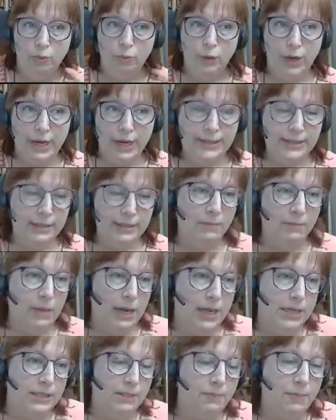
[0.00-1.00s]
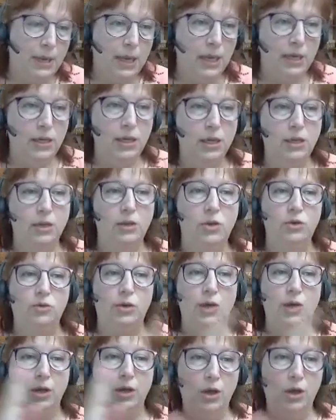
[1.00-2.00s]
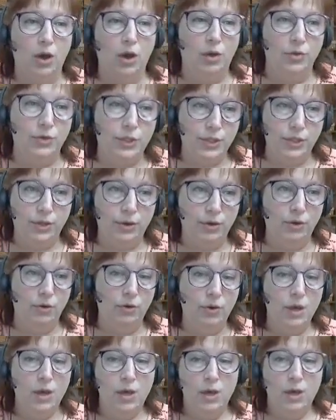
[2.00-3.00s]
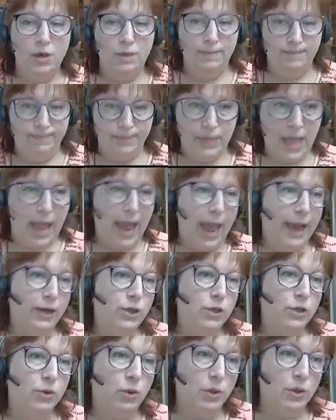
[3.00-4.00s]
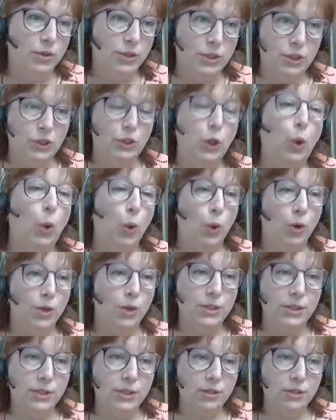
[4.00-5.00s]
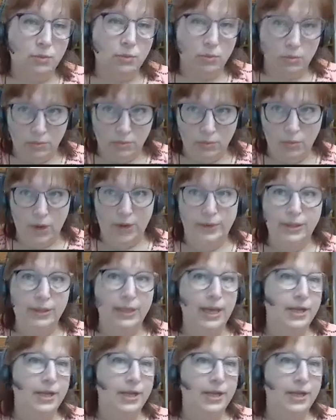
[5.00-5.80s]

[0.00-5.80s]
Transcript: read somebody's opinion, you can go to the actual source where the